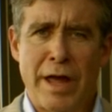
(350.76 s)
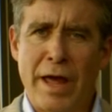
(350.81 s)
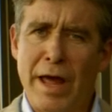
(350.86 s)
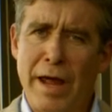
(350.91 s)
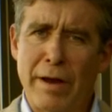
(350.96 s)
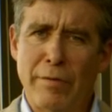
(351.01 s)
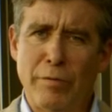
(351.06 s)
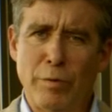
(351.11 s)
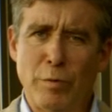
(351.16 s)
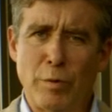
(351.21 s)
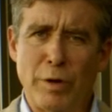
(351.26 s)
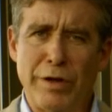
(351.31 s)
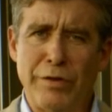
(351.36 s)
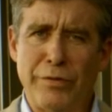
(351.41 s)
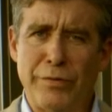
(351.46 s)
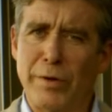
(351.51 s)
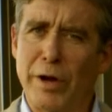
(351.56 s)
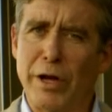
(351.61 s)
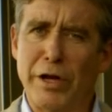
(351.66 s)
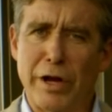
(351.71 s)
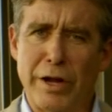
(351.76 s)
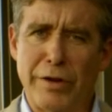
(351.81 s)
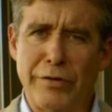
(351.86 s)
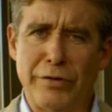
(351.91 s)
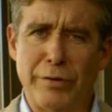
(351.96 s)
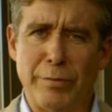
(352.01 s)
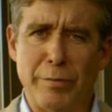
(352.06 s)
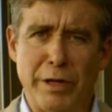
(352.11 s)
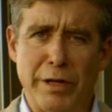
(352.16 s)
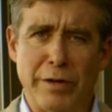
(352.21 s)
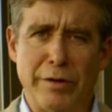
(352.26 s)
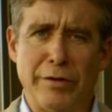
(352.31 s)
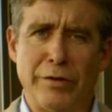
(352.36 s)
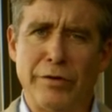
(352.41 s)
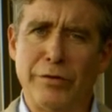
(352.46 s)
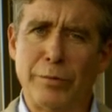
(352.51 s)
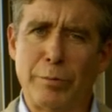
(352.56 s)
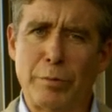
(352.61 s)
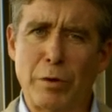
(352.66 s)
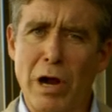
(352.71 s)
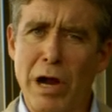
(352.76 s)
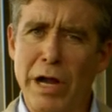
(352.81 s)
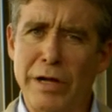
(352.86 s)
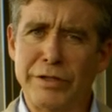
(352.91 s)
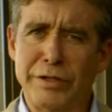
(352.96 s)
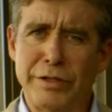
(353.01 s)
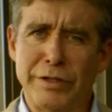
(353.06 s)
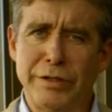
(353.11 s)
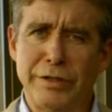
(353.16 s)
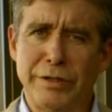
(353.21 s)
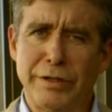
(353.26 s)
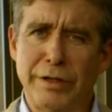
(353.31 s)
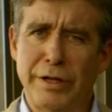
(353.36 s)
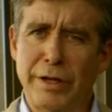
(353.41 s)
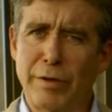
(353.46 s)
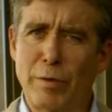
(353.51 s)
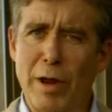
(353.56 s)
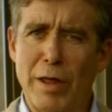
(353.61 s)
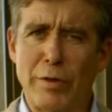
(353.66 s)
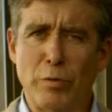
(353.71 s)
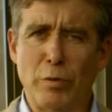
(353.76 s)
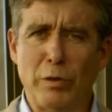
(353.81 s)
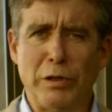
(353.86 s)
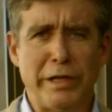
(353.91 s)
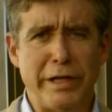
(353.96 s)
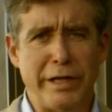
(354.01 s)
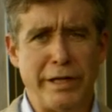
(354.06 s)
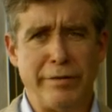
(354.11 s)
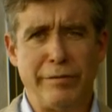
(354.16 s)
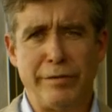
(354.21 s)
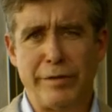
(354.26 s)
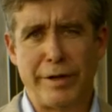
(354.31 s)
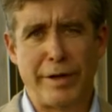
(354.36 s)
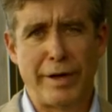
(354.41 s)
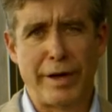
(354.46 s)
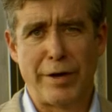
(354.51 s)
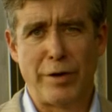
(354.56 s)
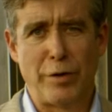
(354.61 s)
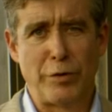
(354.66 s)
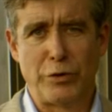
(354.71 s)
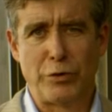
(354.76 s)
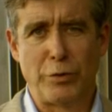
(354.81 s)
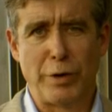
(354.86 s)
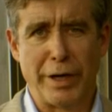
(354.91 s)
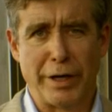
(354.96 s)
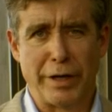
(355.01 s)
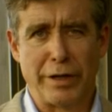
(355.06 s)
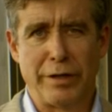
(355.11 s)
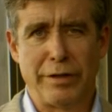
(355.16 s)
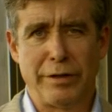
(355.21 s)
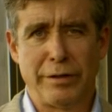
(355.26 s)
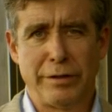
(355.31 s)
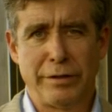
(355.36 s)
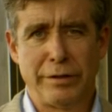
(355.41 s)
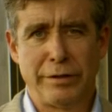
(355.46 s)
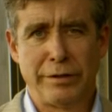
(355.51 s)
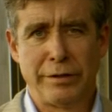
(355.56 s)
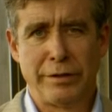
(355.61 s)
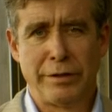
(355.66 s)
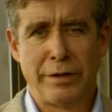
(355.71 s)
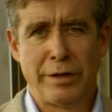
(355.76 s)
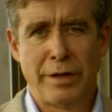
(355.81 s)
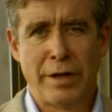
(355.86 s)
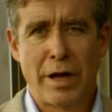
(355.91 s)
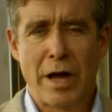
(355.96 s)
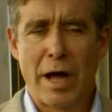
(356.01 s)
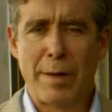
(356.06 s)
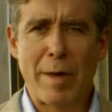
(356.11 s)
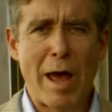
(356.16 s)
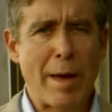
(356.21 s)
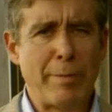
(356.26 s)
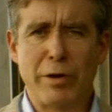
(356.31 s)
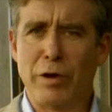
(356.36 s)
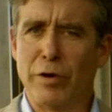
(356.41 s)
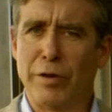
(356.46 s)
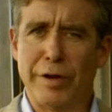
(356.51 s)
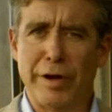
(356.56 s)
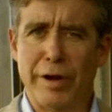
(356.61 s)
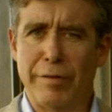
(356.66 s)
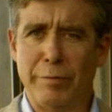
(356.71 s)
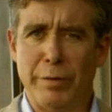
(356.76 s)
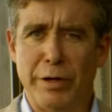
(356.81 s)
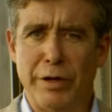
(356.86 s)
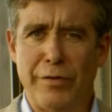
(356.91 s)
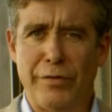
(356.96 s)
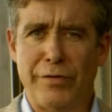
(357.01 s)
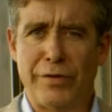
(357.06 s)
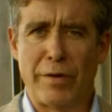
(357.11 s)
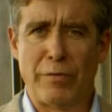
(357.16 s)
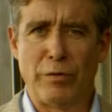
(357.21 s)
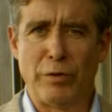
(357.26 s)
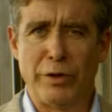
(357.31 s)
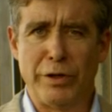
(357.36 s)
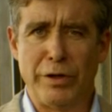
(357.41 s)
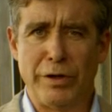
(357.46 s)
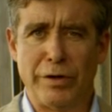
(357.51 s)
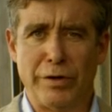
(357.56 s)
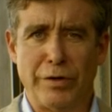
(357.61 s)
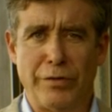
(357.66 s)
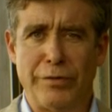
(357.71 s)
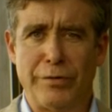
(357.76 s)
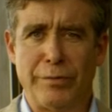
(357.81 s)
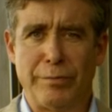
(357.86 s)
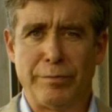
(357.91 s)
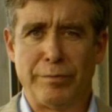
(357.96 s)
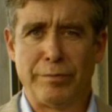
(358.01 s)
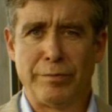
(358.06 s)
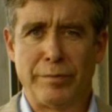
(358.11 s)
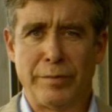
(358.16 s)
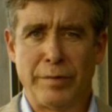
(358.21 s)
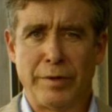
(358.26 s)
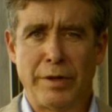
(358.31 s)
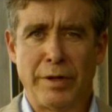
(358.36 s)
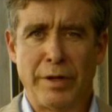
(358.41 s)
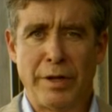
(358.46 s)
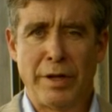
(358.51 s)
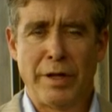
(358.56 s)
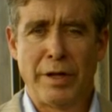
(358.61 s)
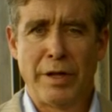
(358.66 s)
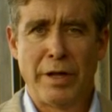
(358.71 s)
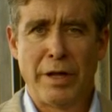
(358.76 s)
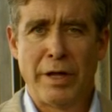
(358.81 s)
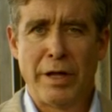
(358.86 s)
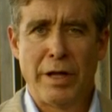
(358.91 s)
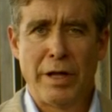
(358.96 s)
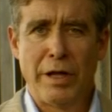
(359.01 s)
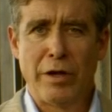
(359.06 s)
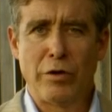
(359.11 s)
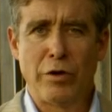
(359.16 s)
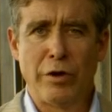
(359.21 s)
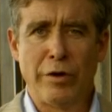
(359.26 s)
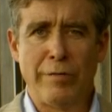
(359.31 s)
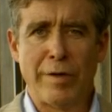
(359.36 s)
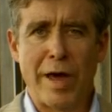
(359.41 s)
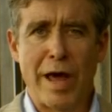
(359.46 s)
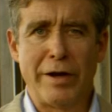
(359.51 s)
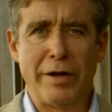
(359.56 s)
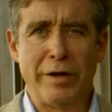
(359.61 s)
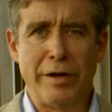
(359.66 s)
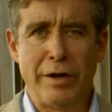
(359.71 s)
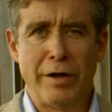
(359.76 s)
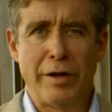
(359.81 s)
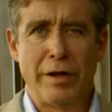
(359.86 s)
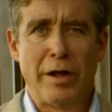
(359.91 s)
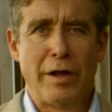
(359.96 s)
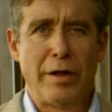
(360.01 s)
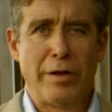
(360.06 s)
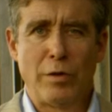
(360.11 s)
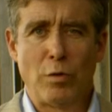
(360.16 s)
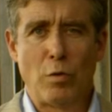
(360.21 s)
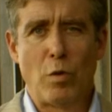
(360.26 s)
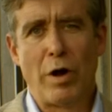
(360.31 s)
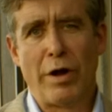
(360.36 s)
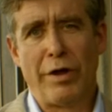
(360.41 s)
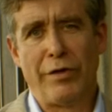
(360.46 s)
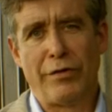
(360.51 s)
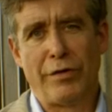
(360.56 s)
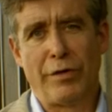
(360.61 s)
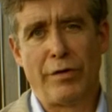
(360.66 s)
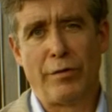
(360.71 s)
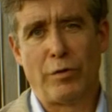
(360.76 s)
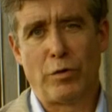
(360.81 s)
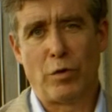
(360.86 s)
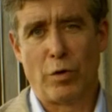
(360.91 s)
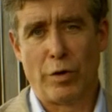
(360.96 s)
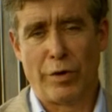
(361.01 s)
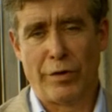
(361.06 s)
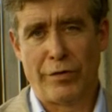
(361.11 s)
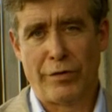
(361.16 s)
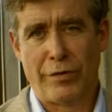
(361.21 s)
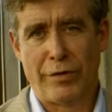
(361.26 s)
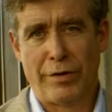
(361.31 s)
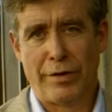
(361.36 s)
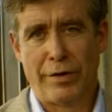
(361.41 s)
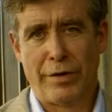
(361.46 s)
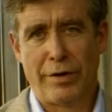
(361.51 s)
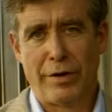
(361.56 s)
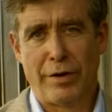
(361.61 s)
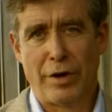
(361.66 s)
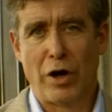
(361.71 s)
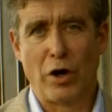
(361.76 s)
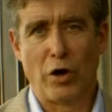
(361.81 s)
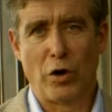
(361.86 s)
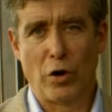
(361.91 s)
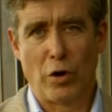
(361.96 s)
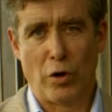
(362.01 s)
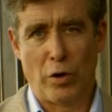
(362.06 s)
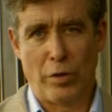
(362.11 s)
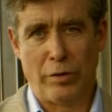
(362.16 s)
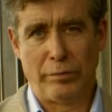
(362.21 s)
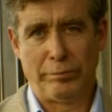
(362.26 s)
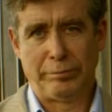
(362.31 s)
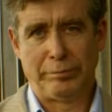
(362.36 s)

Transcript: Everyone is very nice to me, surprised and rather relieved that I don't drink. I'm happier than I've been in several years. He could have added, there was, of course, a girl.